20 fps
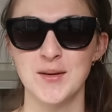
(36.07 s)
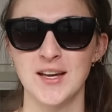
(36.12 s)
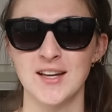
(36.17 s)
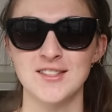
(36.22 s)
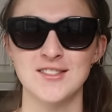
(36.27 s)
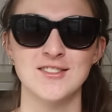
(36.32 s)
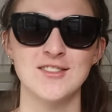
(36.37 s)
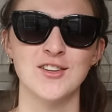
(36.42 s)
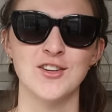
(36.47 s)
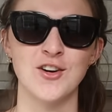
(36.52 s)

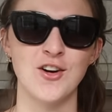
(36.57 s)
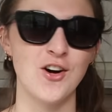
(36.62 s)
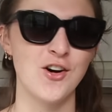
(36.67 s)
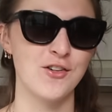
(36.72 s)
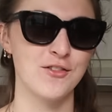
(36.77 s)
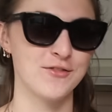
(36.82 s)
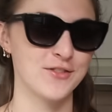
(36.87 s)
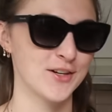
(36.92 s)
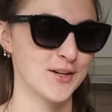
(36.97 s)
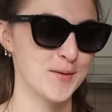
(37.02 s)
because they're
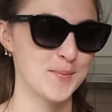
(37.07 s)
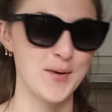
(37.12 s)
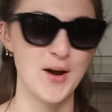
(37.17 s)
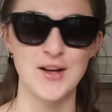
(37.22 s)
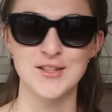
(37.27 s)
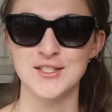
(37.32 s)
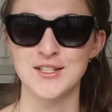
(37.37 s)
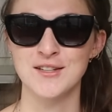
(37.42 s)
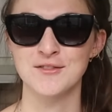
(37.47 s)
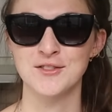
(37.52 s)
all for
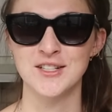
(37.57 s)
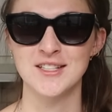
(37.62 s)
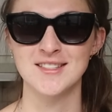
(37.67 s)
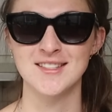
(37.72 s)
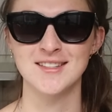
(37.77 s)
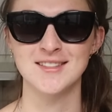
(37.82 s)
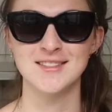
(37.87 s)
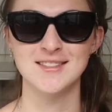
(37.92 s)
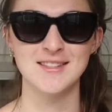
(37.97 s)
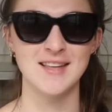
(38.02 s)
positive
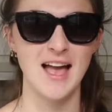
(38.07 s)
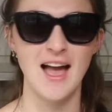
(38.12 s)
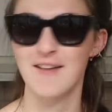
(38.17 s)
reasons.